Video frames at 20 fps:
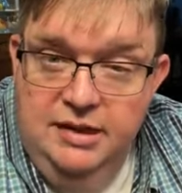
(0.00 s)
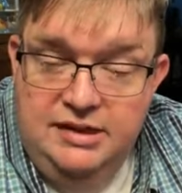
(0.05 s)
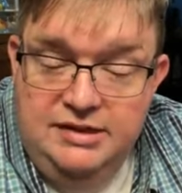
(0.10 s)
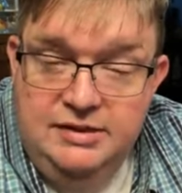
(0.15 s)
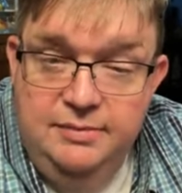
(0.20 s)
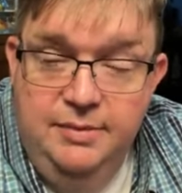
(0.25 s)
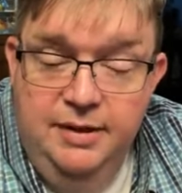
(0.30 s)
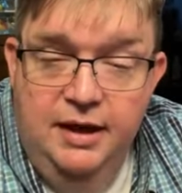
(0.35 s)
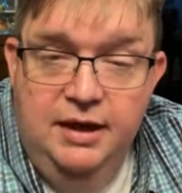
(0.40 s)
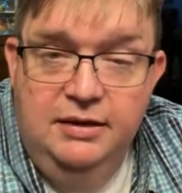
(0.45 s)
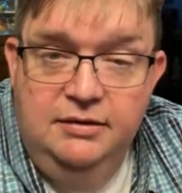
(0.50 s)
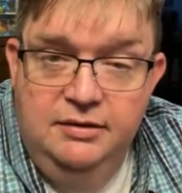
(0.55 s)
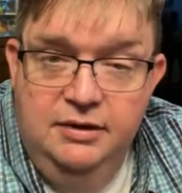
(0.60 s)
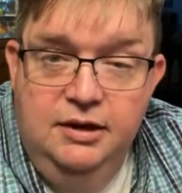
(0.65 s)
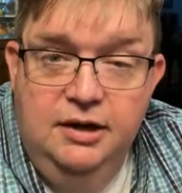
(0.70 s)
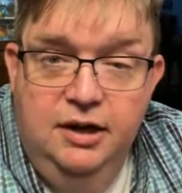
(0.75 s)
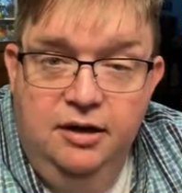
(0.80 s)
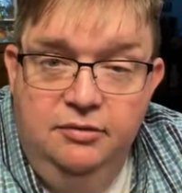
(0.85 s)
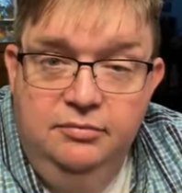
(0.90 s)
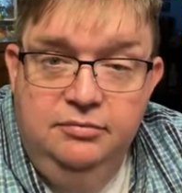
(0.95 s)
that's about,
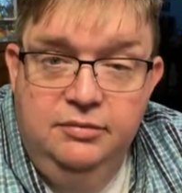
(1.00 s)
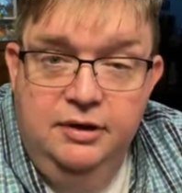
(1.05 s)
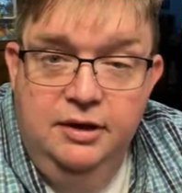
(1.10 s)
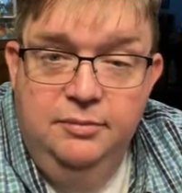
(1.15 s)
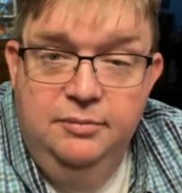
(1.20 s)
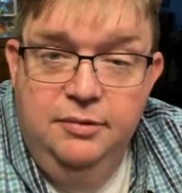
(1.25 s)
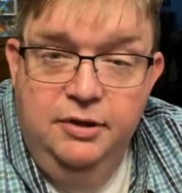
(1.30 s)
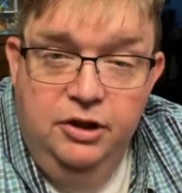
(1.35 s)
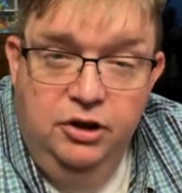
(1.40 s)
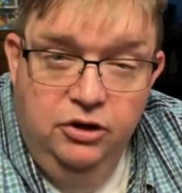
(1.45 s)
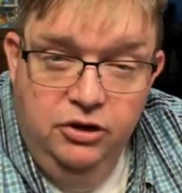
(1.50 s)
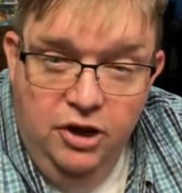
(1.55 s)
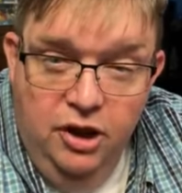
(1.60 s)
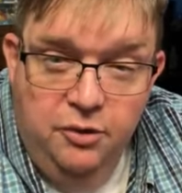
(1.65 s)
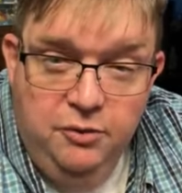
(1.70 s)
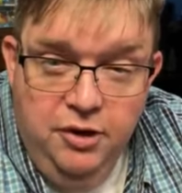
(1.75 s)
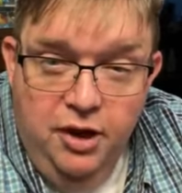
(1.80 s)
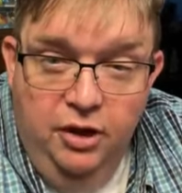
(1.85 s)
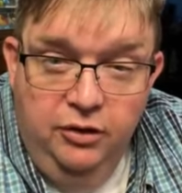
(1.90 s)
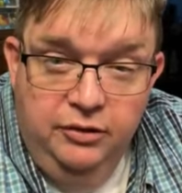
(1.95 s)
you know, and a little
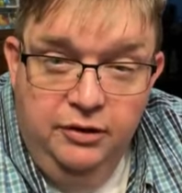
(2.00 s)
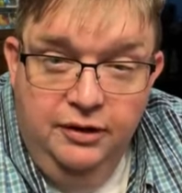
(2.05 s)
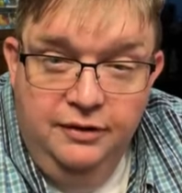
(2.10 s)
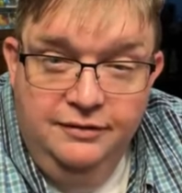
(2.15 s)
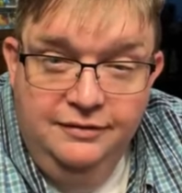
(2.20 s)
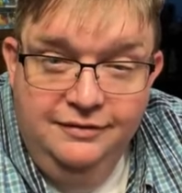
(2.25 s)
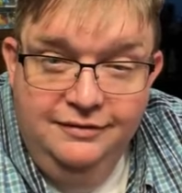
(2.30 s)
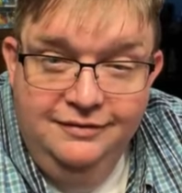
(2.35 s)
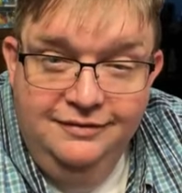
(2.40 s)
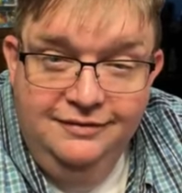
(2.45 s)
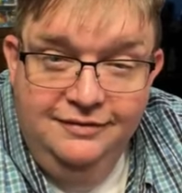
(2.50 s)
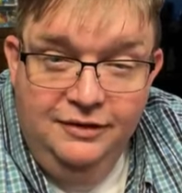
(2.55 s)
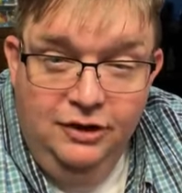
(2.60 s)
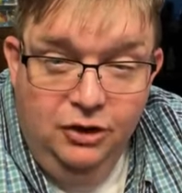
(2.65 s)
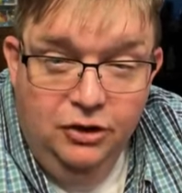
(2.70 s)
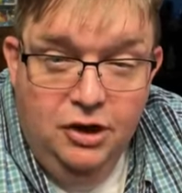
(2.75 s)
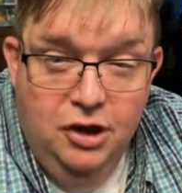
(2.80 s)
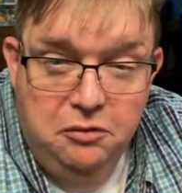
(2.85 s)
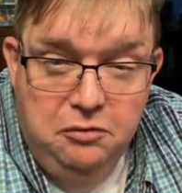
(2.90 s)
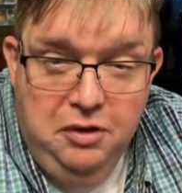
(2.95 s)
Coca-Cola,
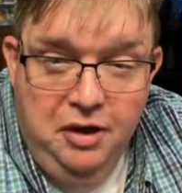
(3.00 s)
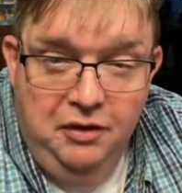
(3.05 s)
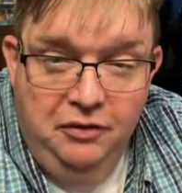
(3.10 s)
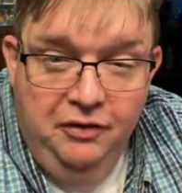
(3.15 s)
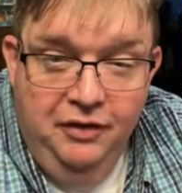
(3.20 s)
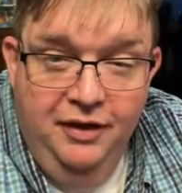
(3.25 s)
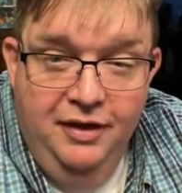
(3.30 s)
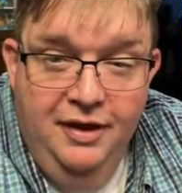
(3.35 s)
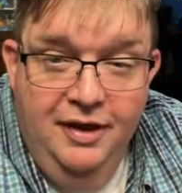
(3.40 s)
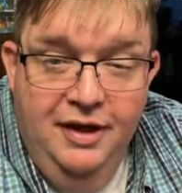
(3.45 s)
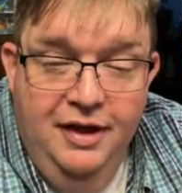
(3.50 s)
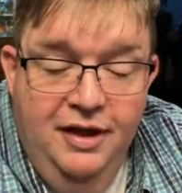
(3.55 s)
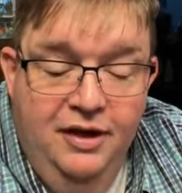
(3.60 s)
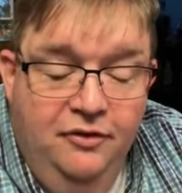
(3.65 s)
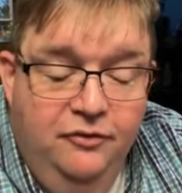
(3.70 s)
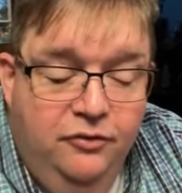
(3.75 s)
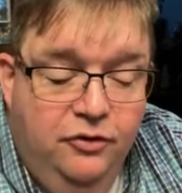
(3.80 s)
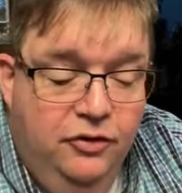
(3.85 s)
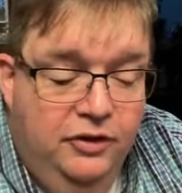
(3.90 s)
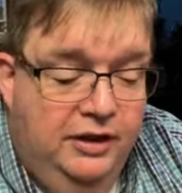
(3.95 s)
little Coca-Cola
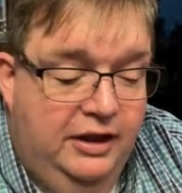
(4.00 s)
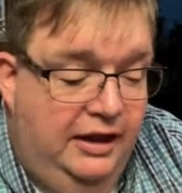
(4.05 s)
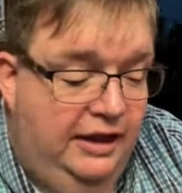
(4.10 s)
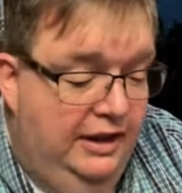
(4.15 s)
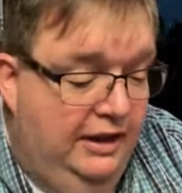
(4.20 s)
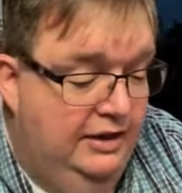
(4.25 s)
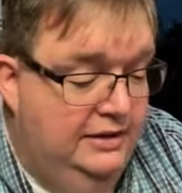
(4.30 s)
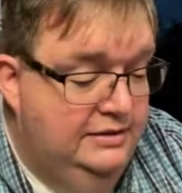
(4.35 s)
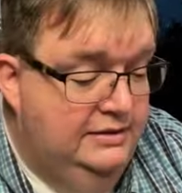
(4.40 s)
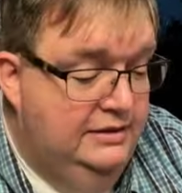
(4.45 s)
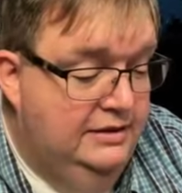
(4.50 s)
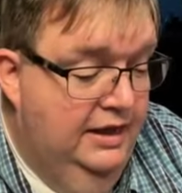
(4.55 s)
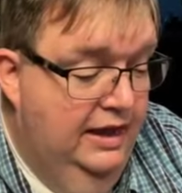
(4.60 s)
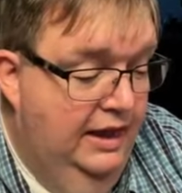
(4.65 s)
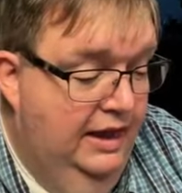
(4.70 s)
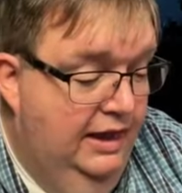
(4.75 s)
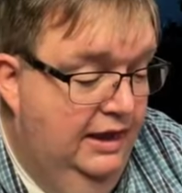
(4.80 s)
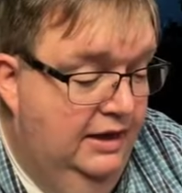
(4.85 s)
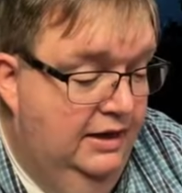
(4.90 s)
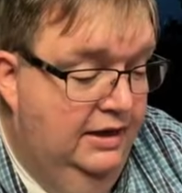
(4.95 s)
for the end.
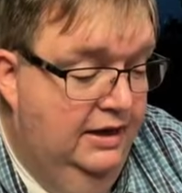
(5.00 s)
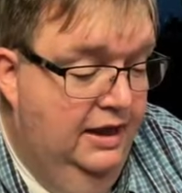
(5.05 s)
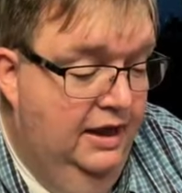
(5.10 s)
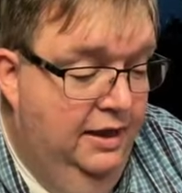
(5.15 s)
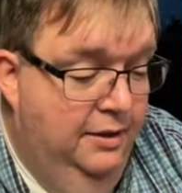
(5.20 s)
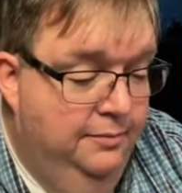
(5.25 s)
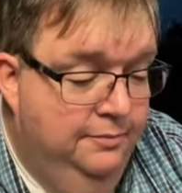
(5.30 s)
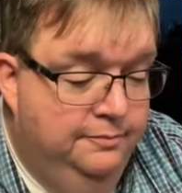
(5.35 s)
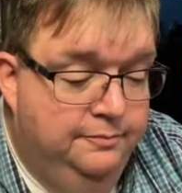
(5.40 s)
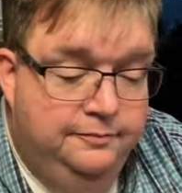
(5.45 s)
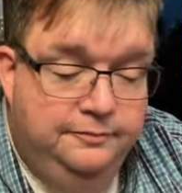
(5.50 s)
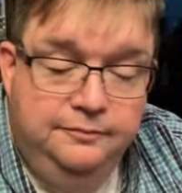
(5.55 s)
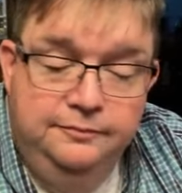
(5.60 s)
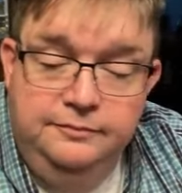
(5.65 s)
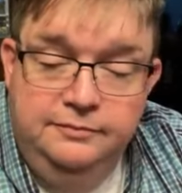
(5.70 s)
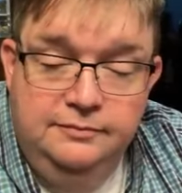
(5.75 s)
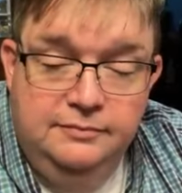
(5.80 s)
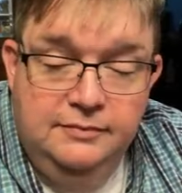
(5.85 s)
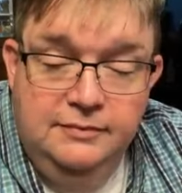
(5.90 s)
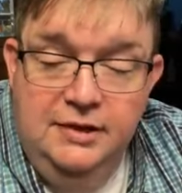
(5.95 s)
And uh,
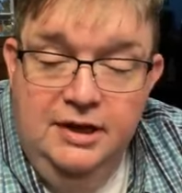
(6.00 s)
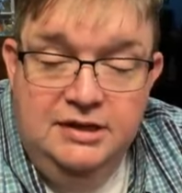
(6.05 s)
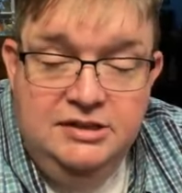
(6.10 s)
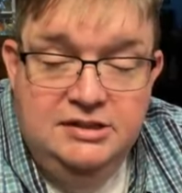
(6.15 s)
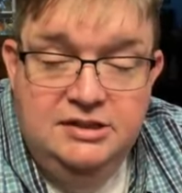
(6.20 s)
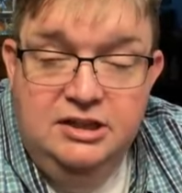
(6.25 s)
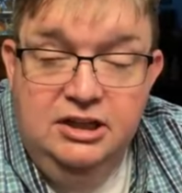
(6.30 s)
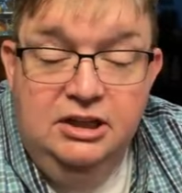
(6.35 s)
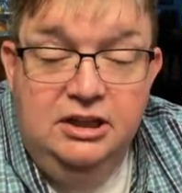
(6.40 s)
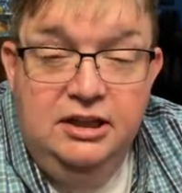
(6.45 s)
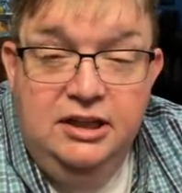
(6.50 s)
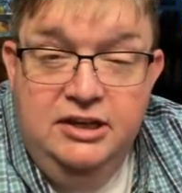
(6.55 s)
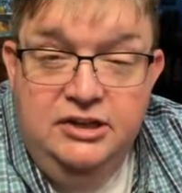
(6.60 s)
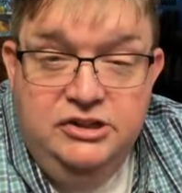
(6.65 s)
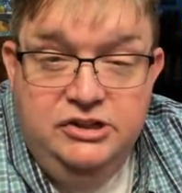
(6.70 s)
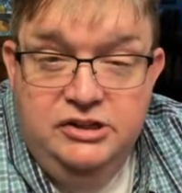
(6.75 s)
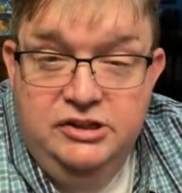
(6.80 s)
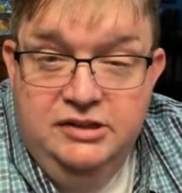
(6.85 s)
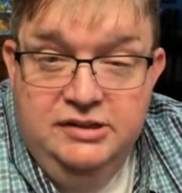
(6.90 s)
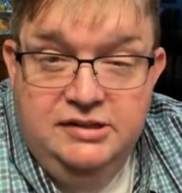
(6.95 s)
it's
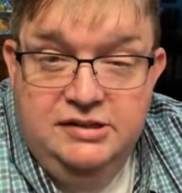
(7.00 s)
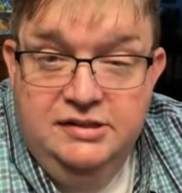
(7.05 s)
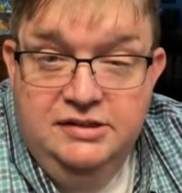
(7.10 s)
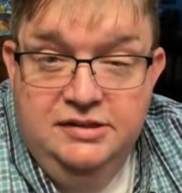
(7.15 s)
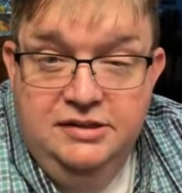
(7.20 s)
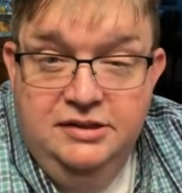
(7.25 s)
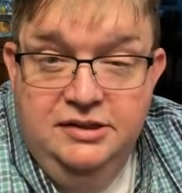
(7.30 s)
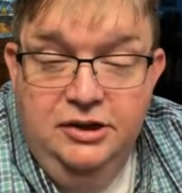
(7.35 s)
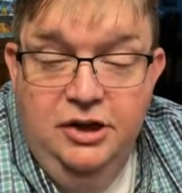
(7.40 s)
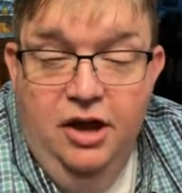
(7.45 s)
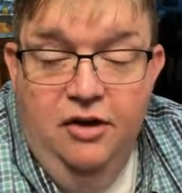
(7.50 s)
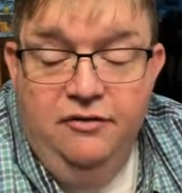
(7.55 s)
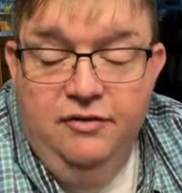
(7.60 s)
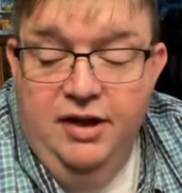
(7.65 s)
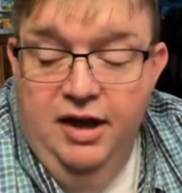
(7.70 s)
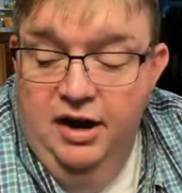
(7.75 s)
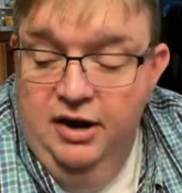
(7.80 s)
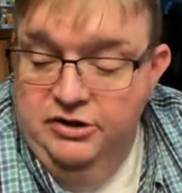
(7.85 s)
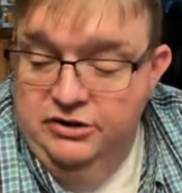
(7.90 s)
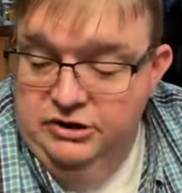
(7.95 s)
delicious.
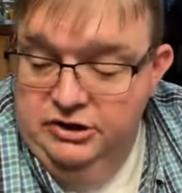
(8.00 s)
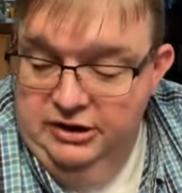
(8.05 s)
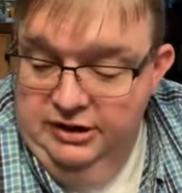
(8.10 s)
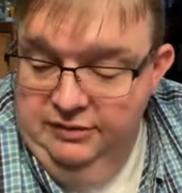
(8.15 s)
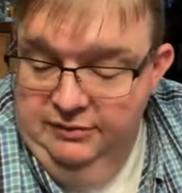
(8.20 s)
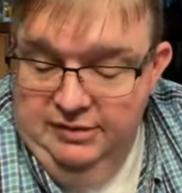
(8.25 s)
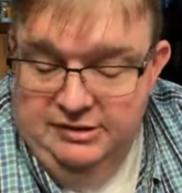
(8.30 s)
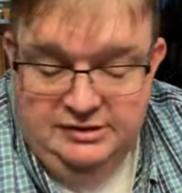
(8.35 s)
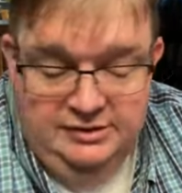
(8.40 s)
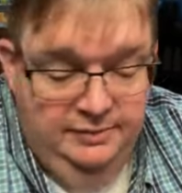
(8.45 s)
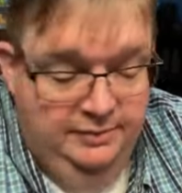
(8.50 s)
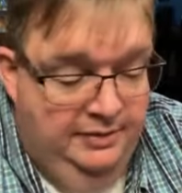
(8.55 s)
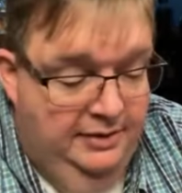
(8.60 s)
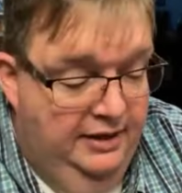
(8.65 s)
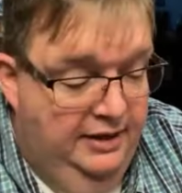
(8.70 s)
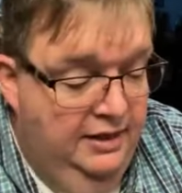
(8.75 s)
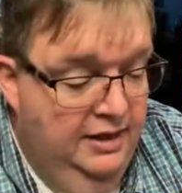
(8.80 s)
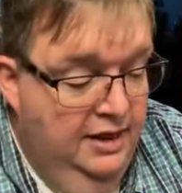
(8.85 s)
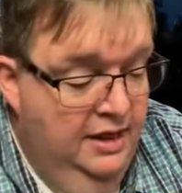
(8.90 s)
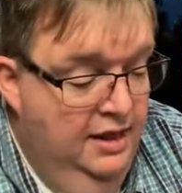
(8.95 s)
Y'all got our chili
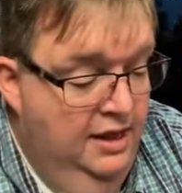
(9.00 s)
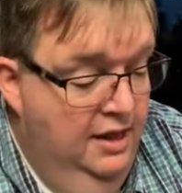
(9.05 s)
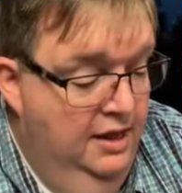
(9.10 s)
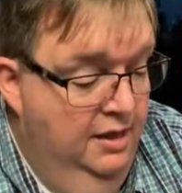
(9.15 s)
recipe.